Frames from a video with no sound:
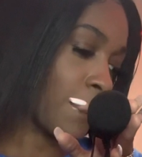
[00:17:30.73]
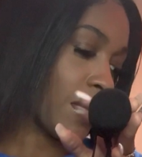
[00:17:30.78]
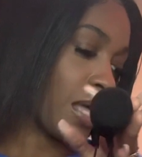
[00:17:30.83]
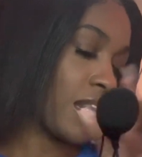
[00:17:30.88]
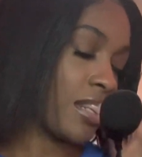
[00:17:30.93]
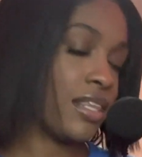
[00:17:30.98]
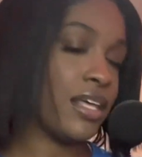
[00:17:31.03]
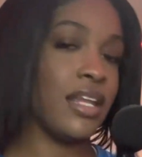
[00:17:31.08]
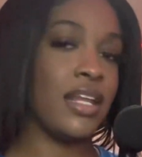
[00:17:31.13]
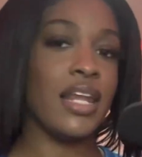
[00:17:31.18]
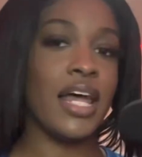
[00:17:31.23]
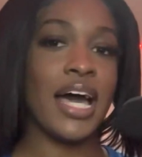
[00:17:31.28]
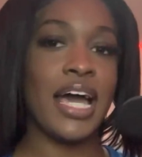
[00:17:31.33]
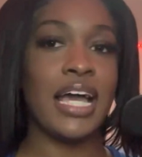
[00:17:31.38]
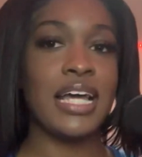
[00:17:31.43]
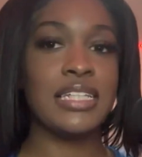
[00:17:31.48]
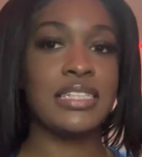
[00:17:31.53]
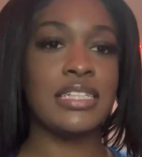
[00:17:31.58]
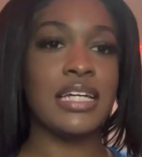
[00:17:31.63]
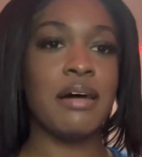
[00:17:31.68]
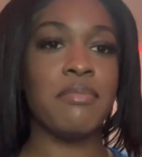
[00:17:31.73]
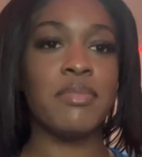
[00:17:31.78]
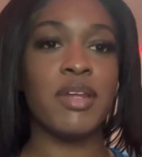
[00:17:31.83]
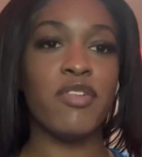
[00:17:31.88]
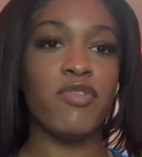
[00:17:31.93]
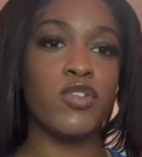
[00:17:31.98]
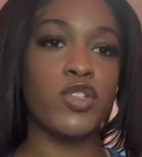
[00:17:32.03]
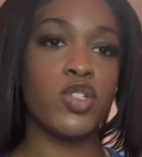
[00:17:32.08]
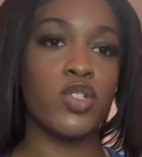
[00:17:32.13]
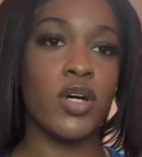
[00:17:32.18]
The lights, I'm
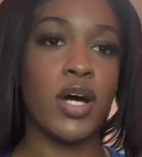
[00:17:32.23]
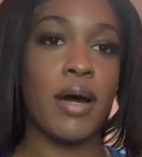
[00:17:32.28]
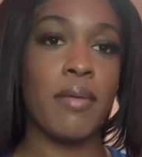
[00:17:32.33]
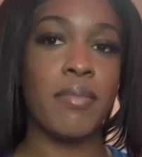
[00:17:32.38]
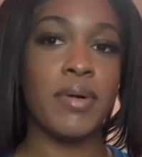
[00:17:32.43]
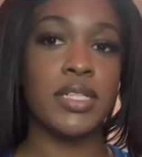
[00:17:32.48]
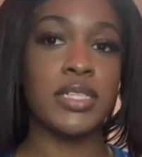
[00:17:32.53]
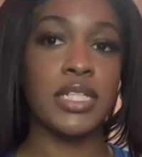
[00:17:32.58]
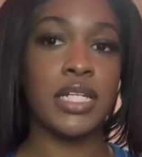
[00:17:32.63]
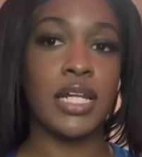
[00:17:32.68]
not for sure how much